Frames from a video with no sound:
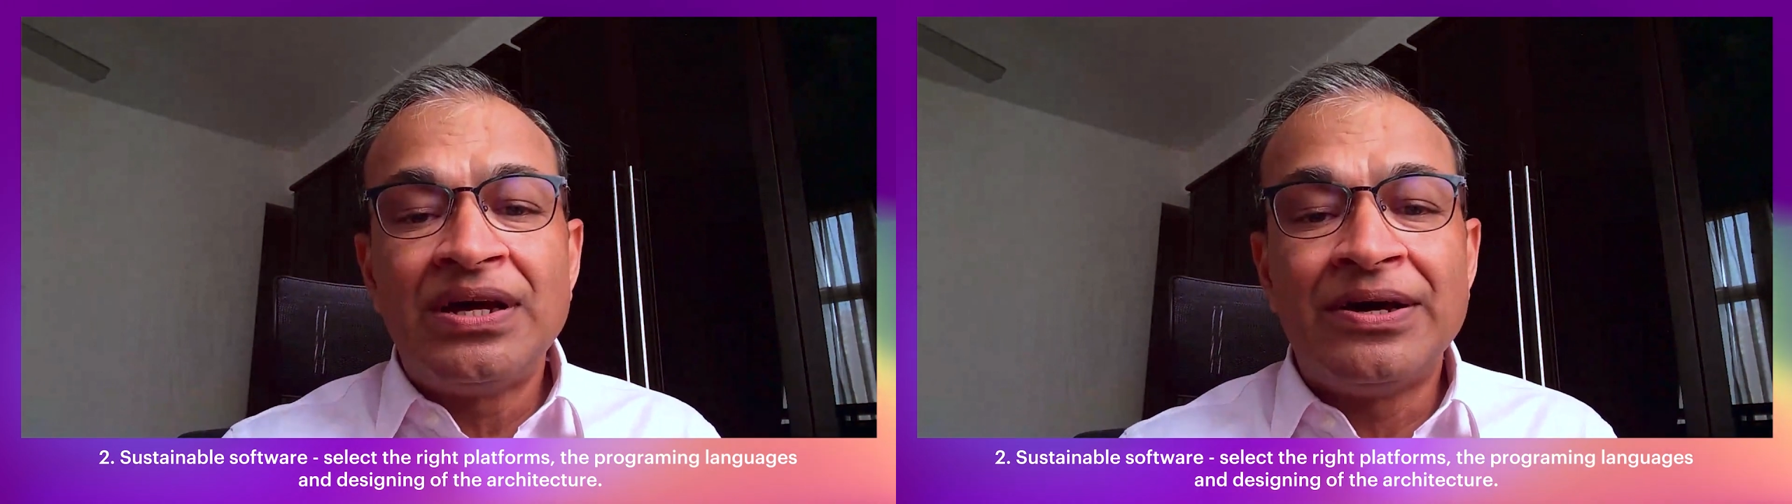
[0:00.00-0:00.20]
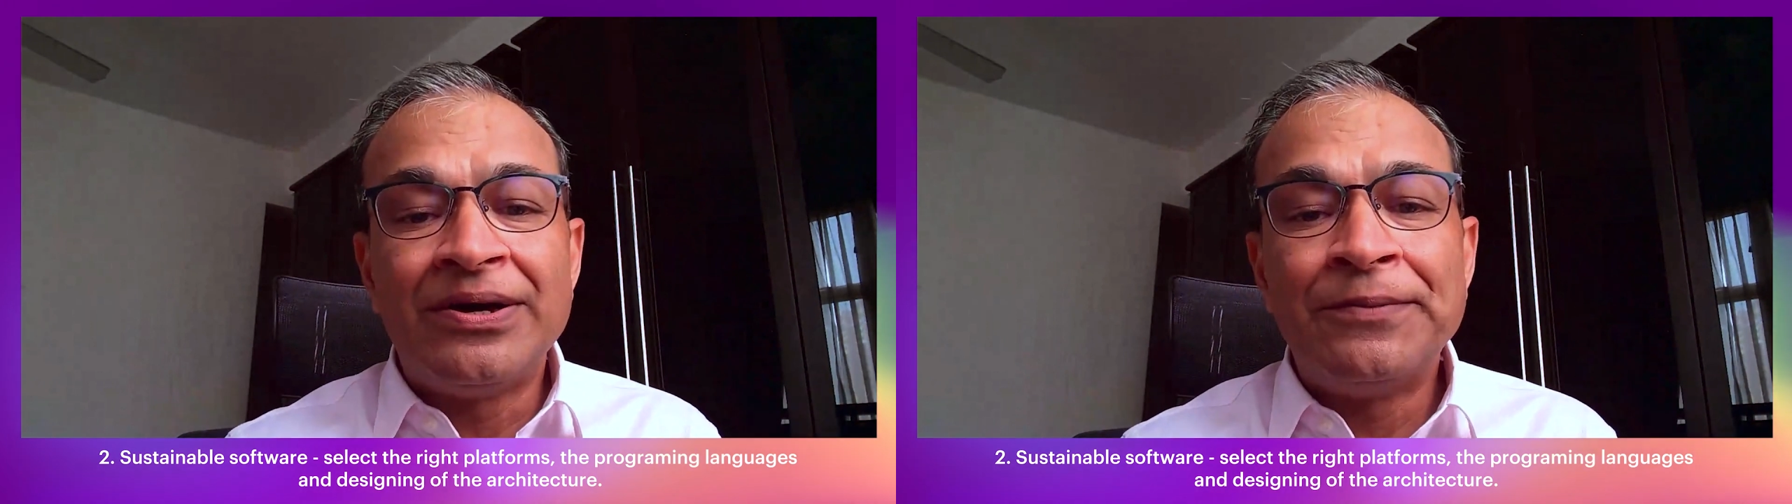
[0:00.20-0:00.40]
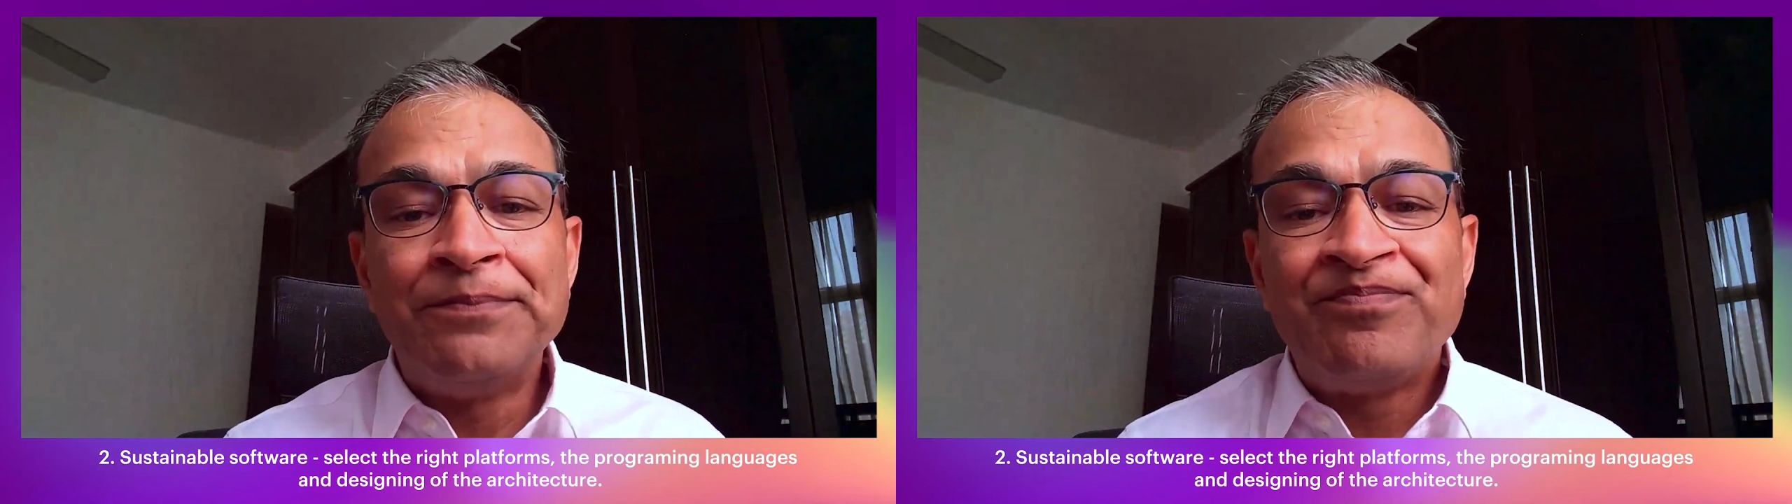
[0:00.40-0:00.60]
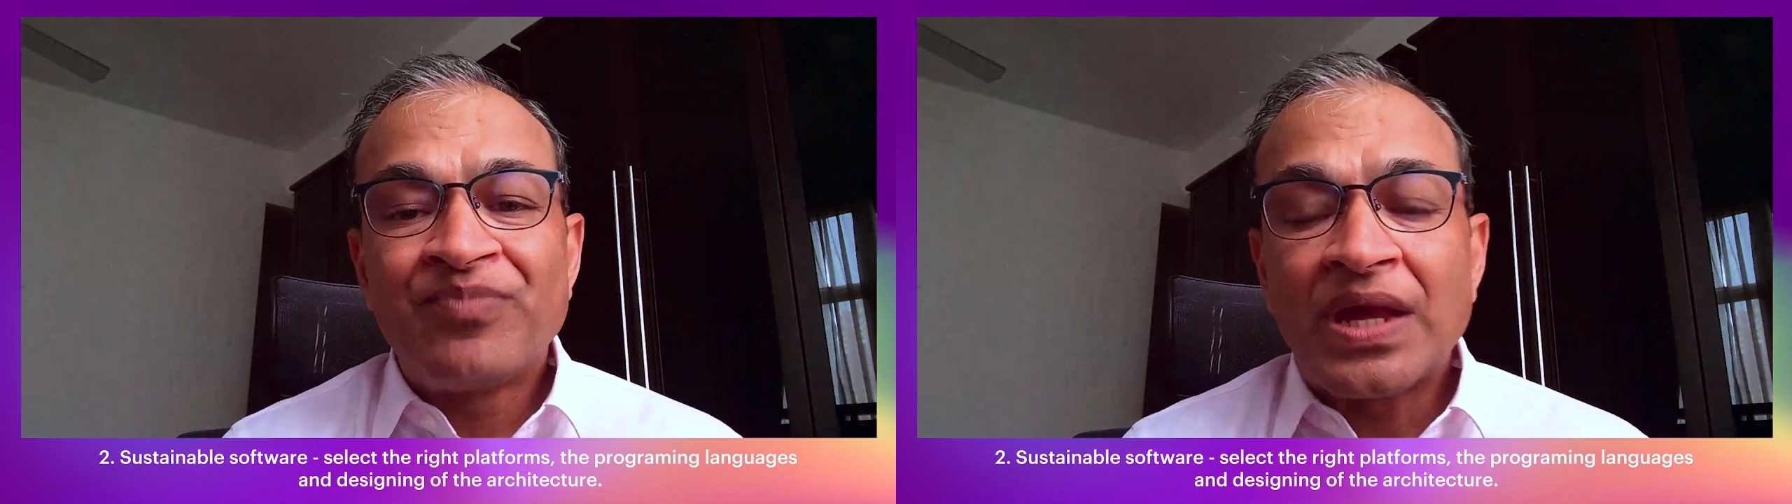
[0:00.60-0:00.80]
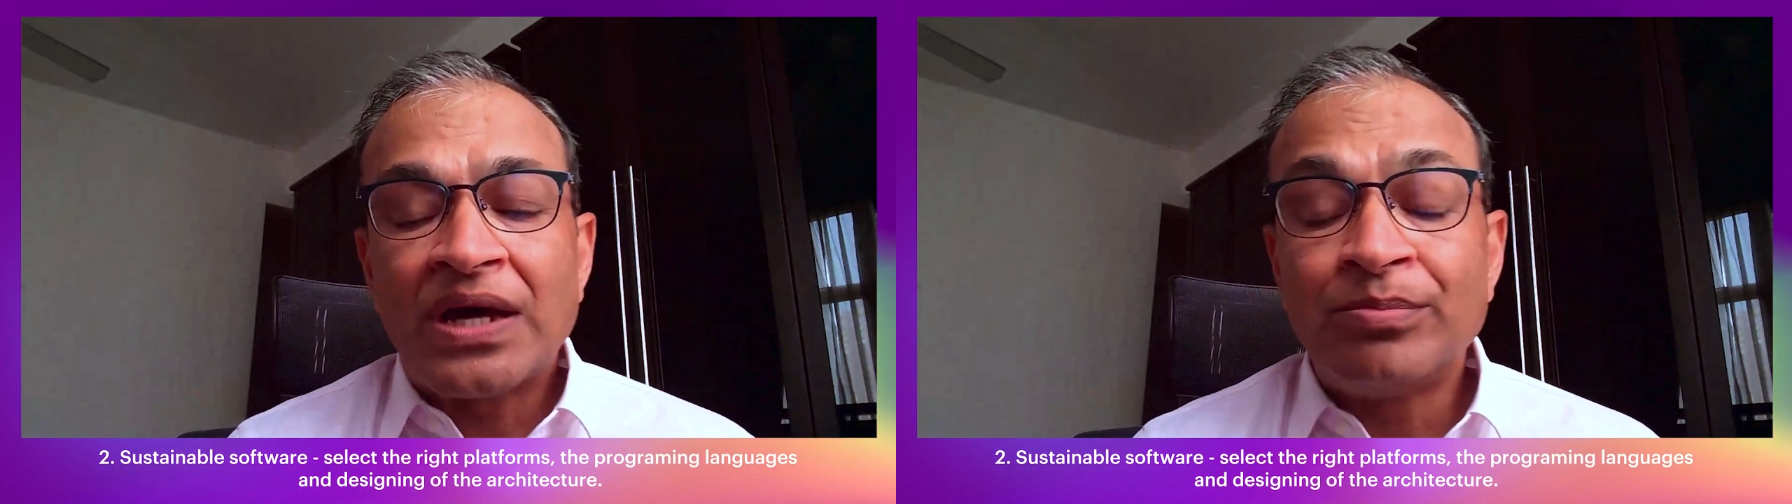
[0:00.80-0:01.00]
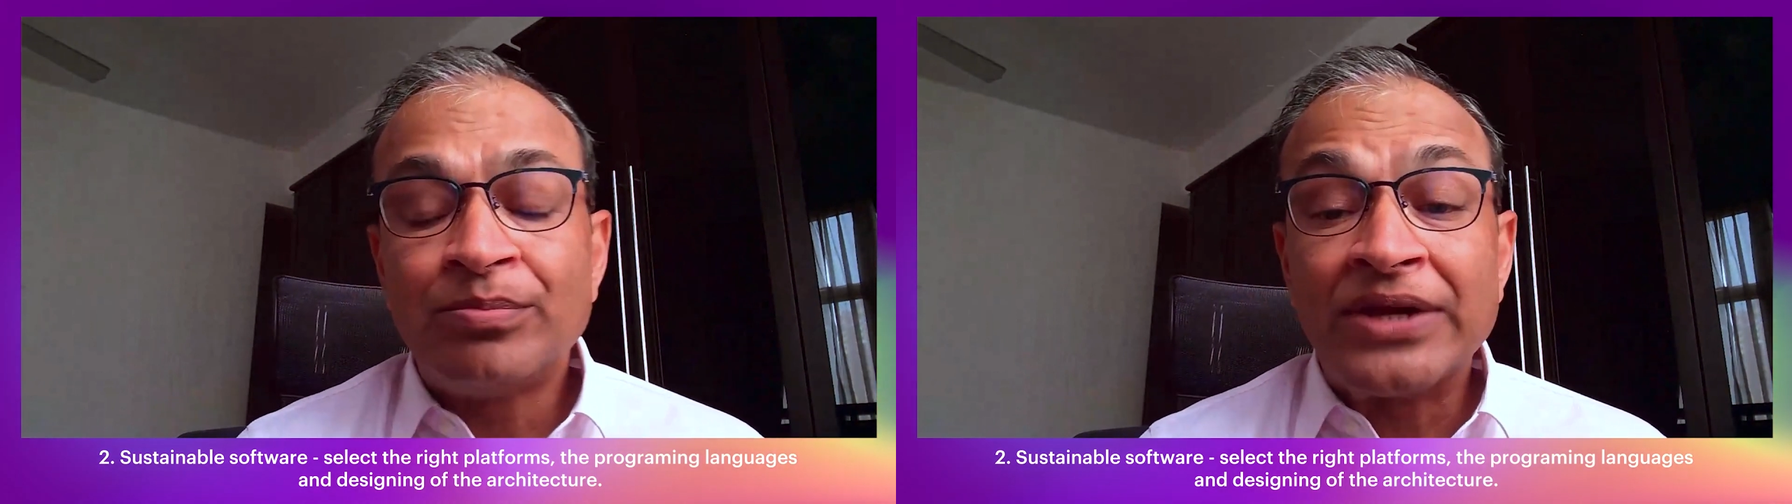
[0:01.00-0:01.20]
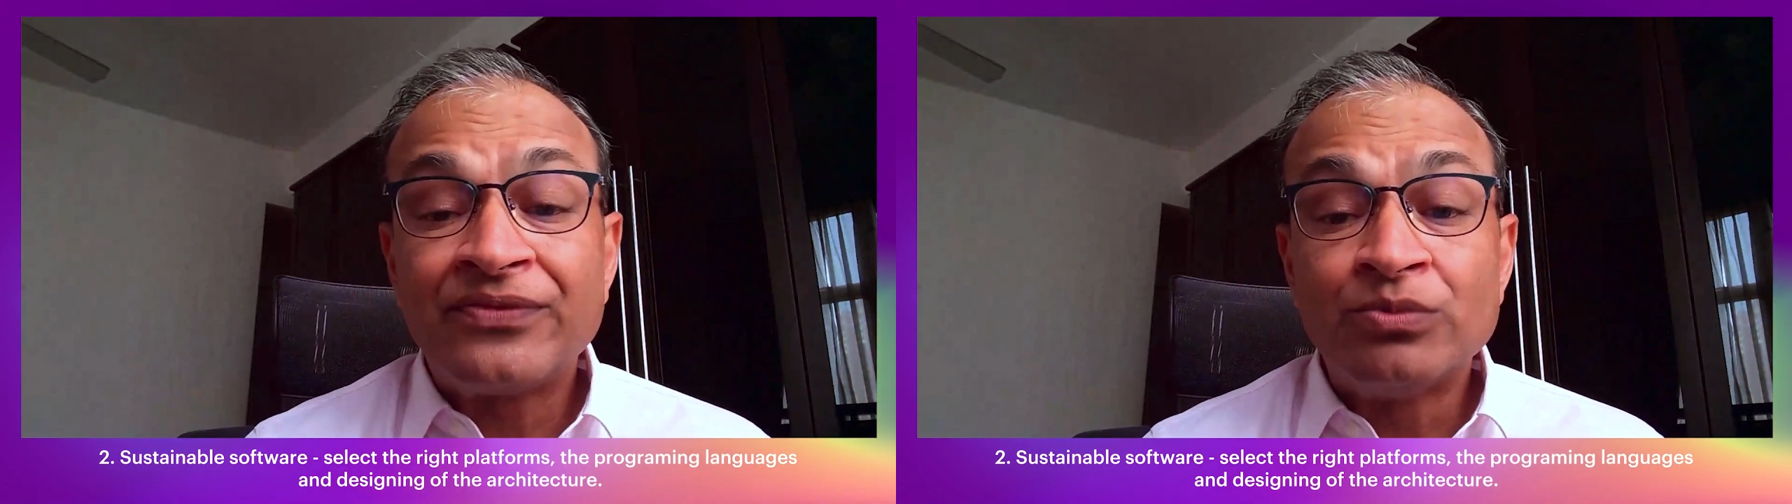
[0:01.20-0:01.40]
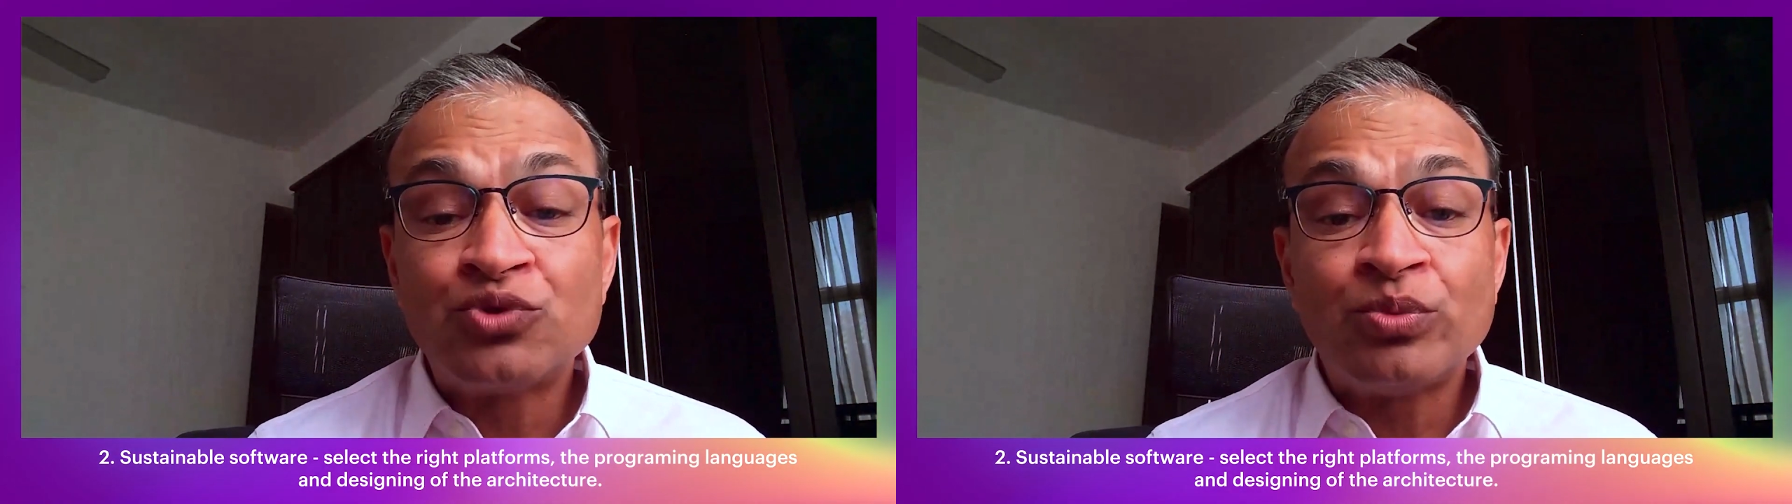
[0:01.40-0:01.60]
other platforms.